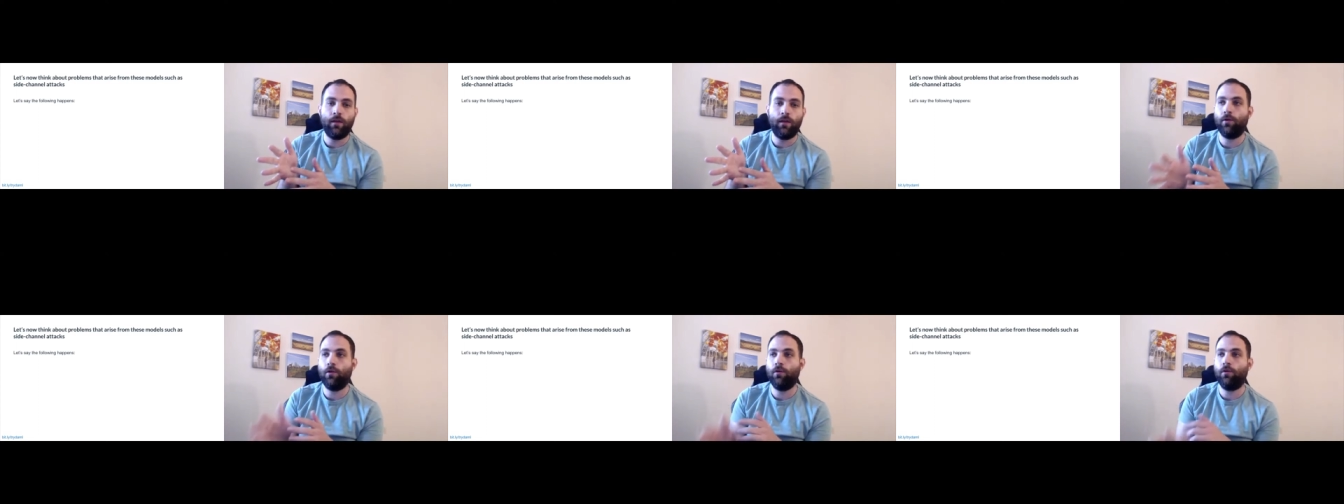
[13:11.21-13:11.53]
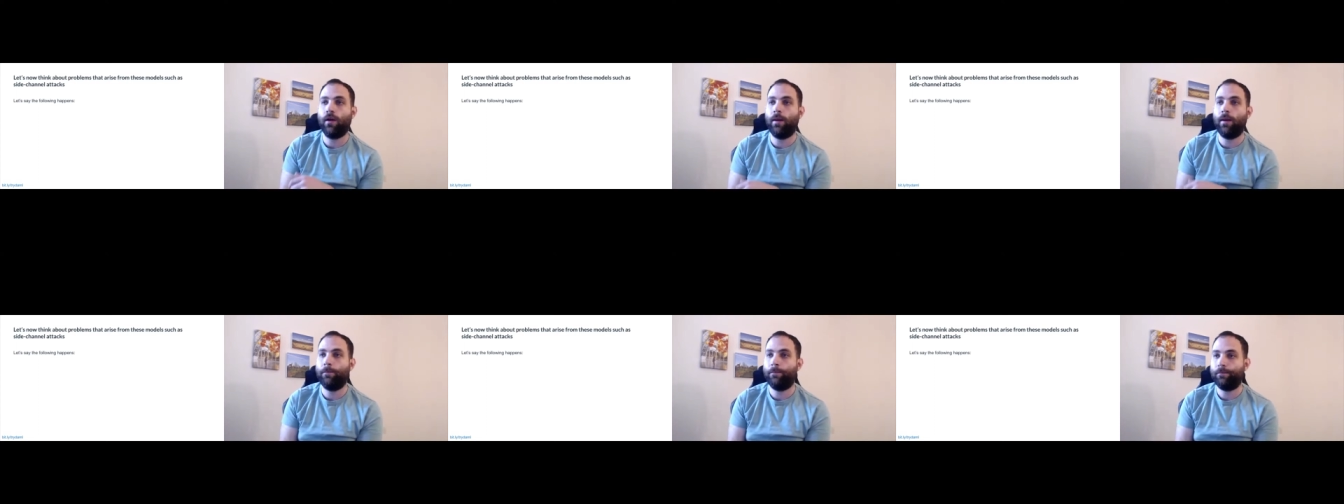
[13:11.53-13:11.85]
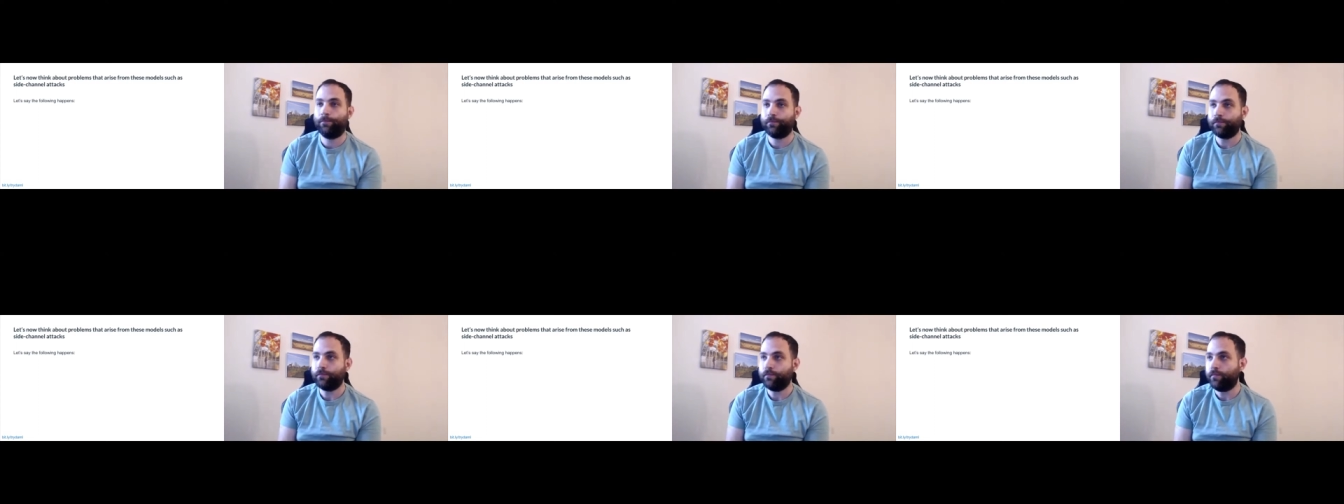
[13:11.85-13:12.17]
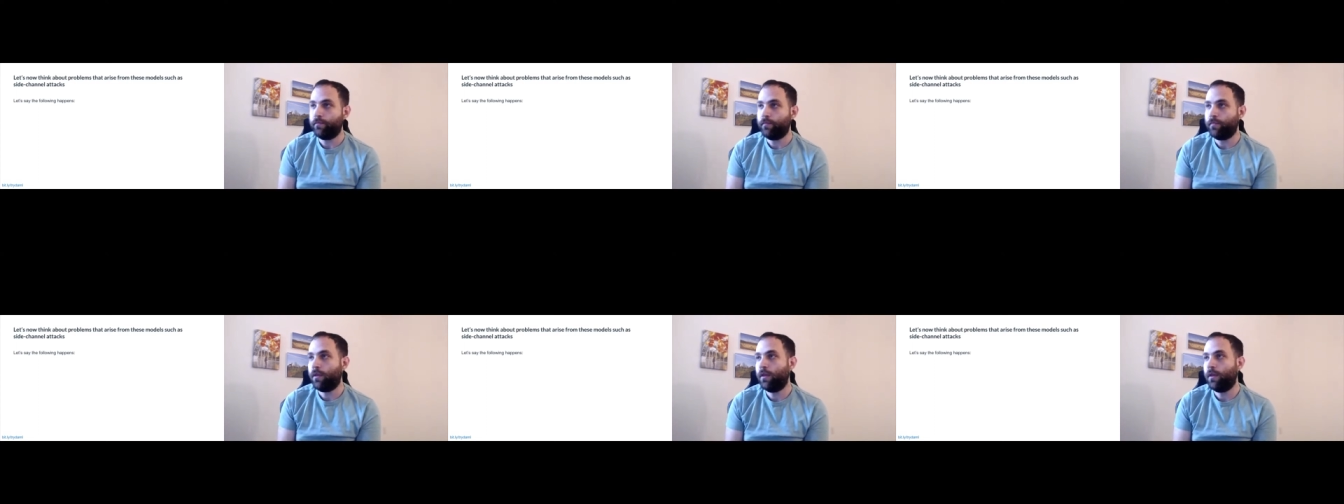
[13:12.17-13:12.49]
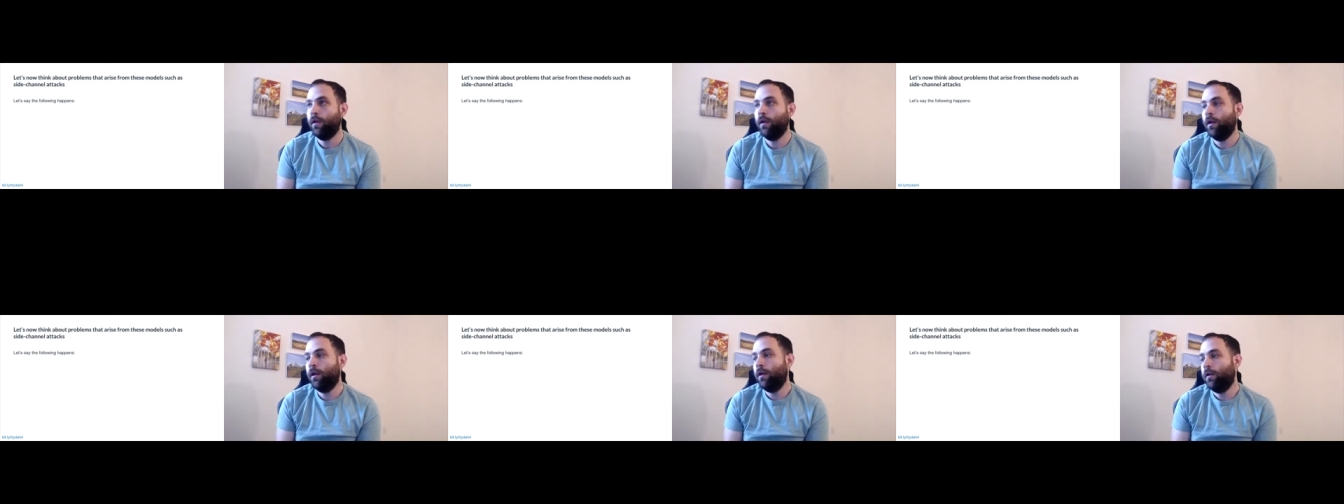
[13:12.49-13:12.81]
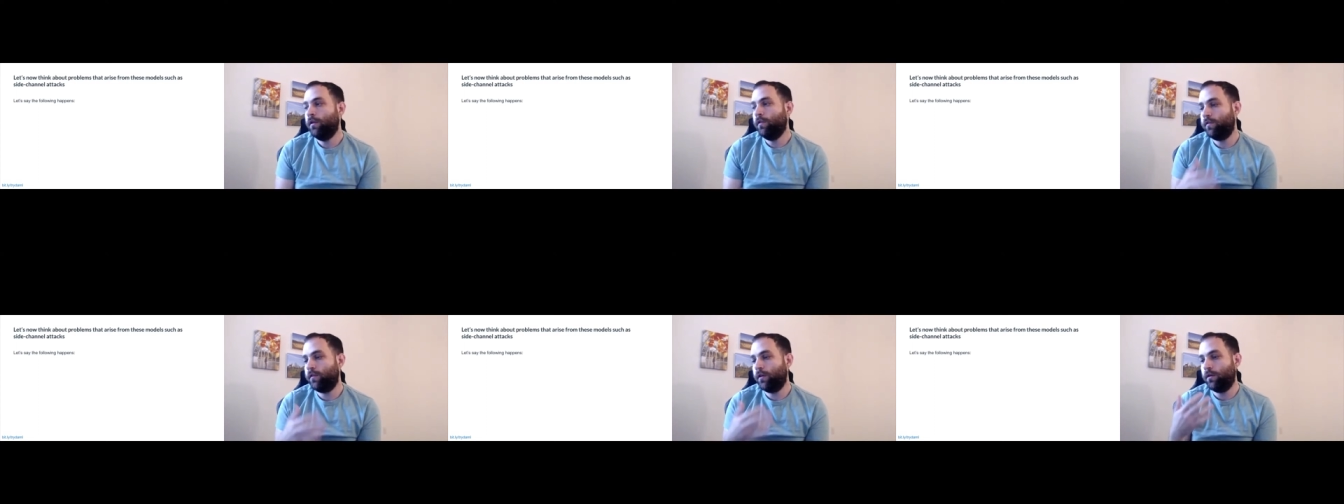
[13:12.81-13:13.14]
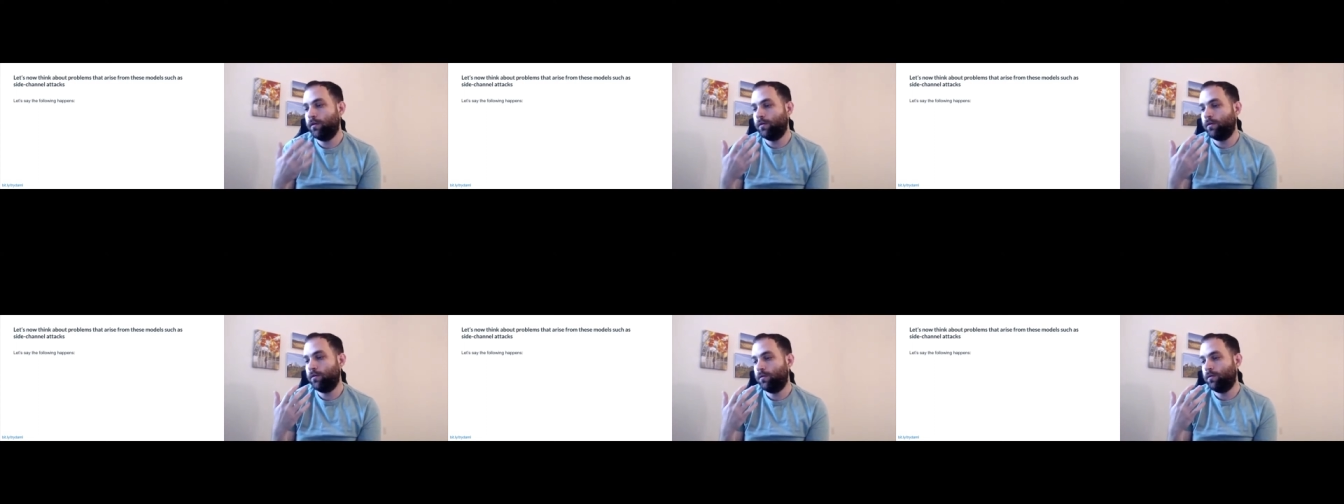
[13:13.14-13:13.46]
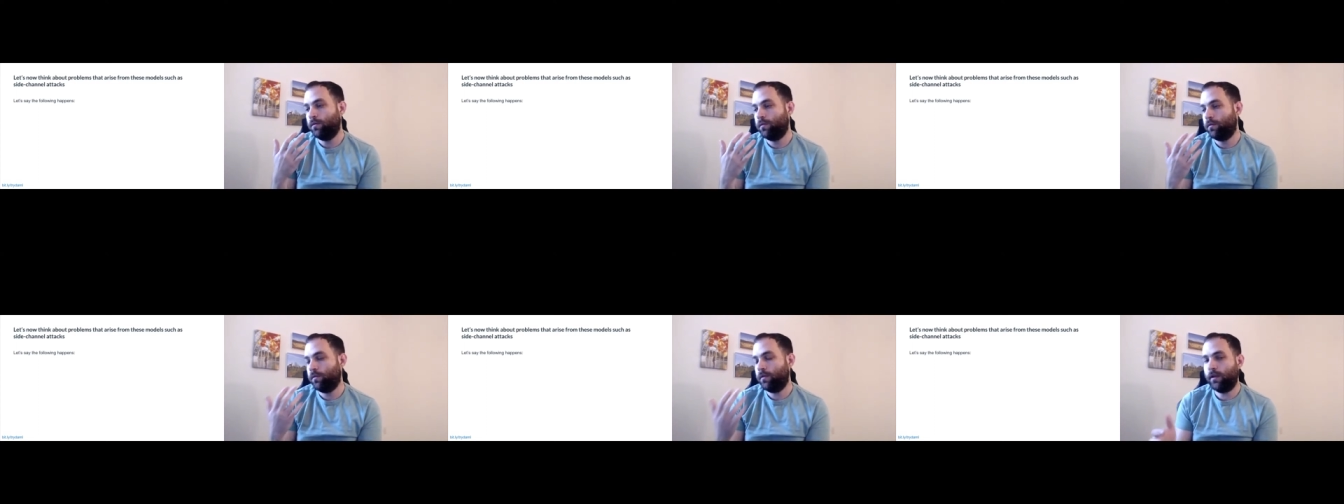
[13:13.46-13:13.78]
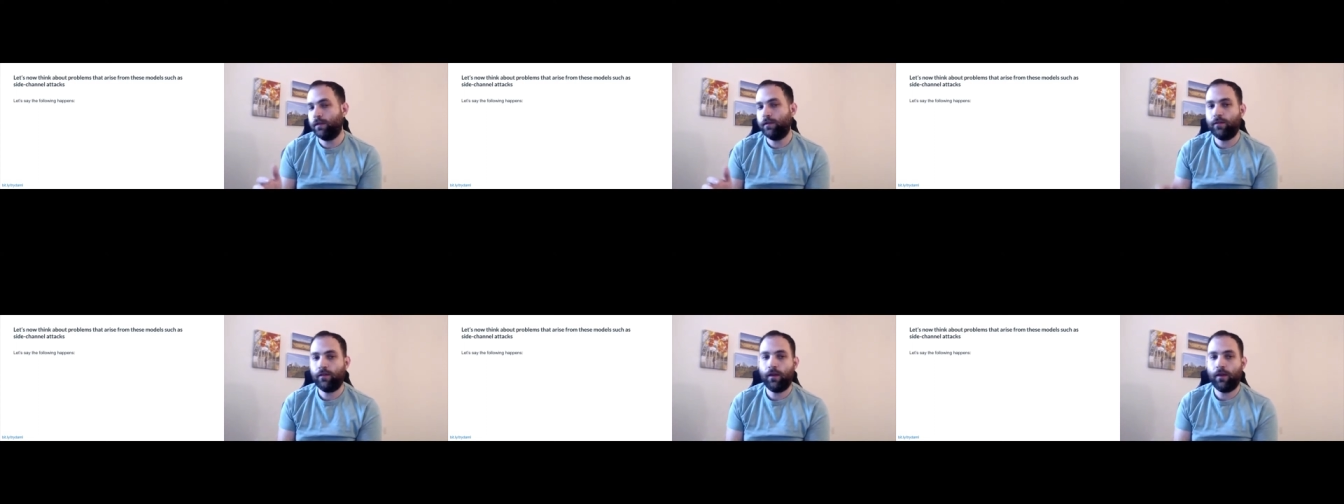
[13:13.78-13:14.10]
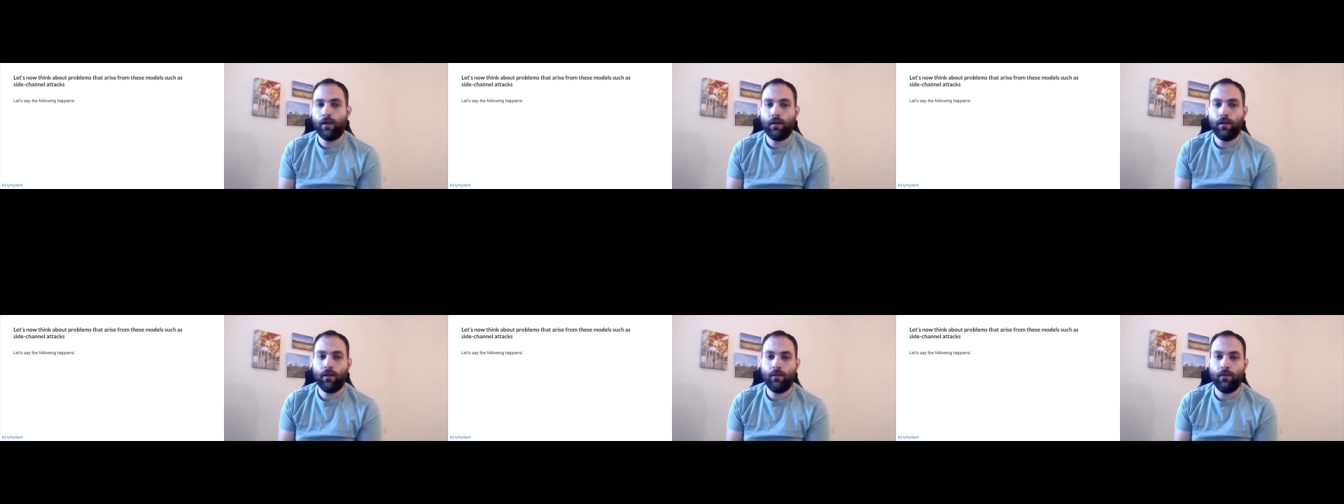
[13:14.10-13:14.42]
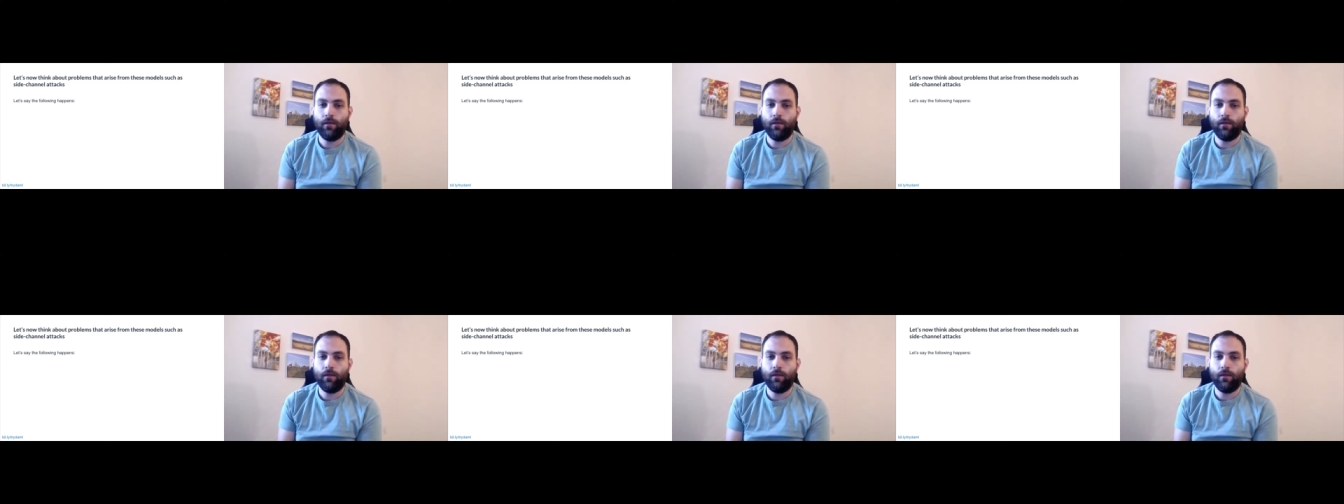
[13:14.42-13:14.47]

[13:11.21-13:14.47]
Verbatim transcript: program. So let's say,